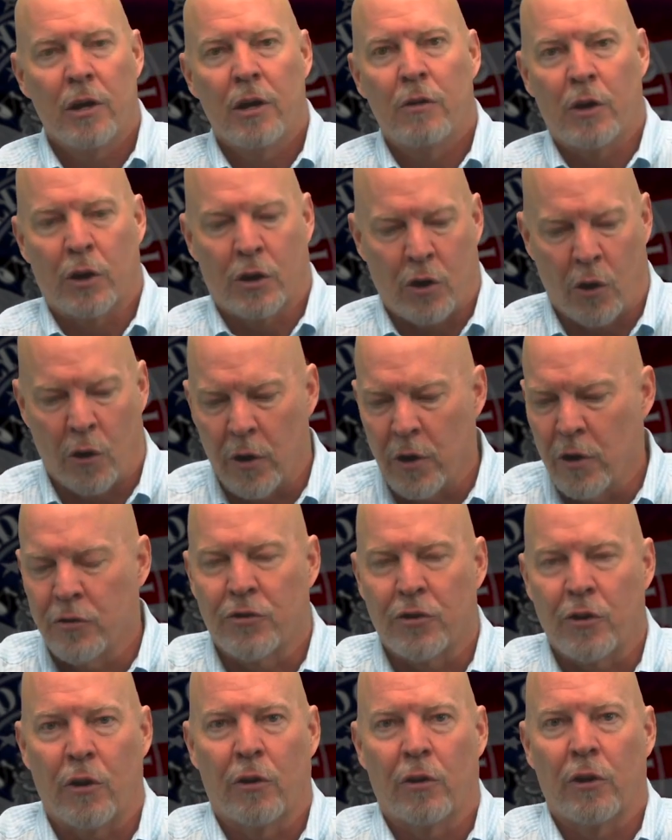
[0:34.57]
The Courier
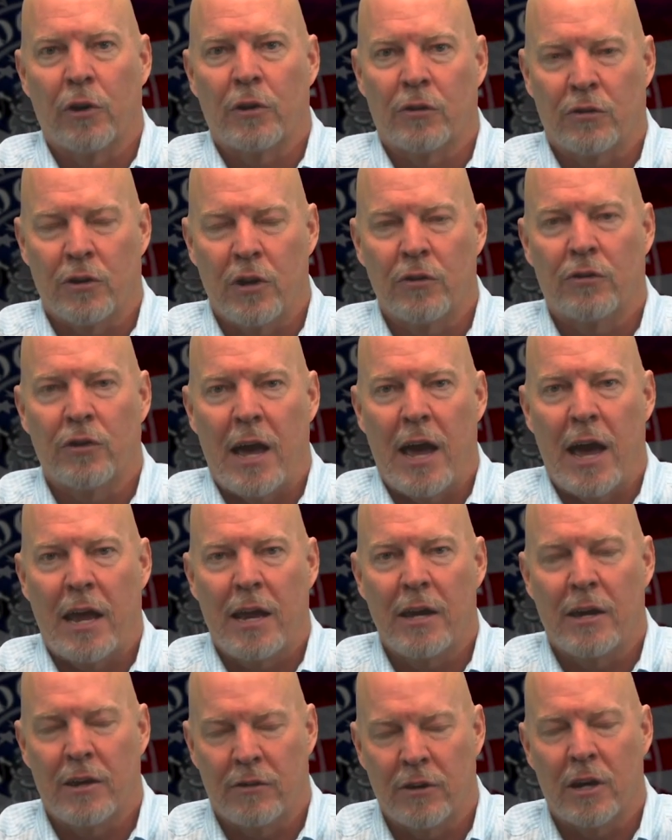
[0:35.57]
Journal and the
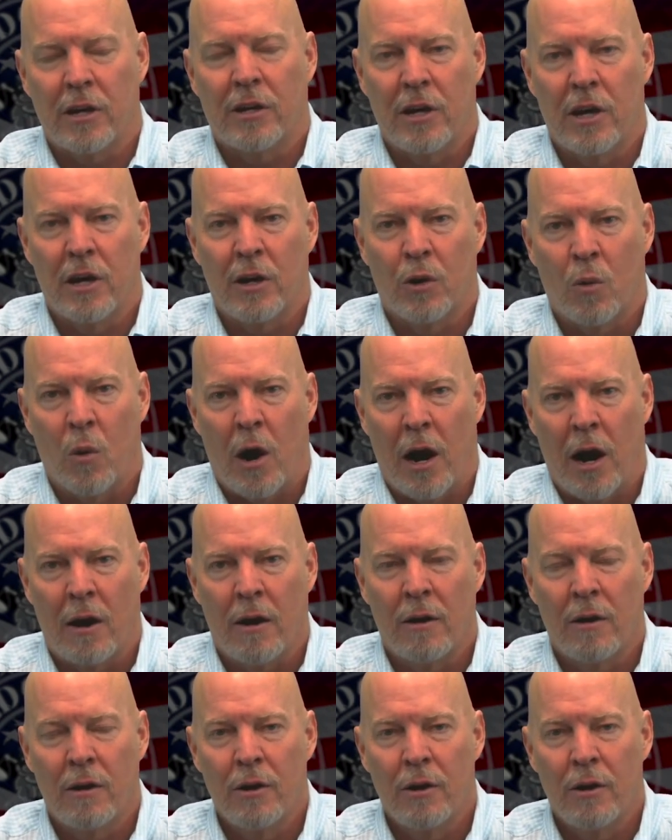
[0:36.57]
Cincinnati and Kentucky Enquirer